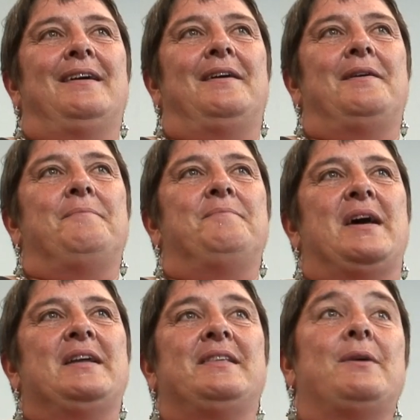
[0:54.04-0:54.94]

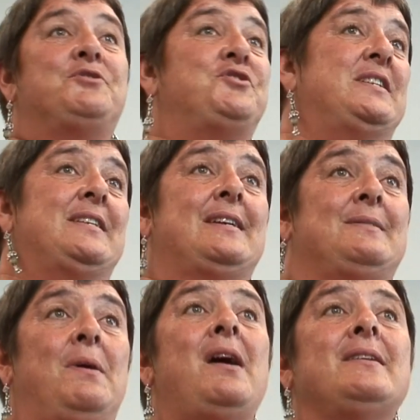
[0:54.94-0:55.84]
And they were treated
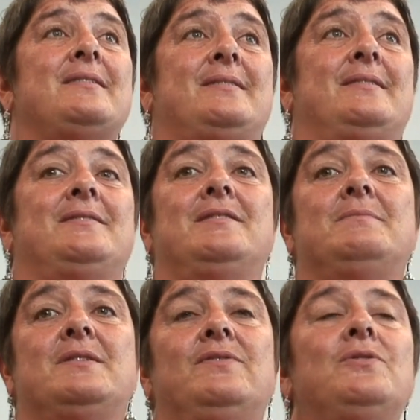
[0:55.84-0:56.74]
as minors in
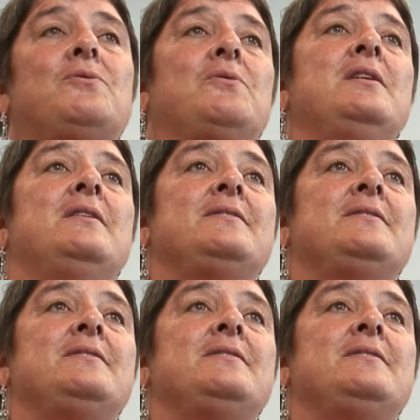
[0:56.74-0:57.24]
terms of law.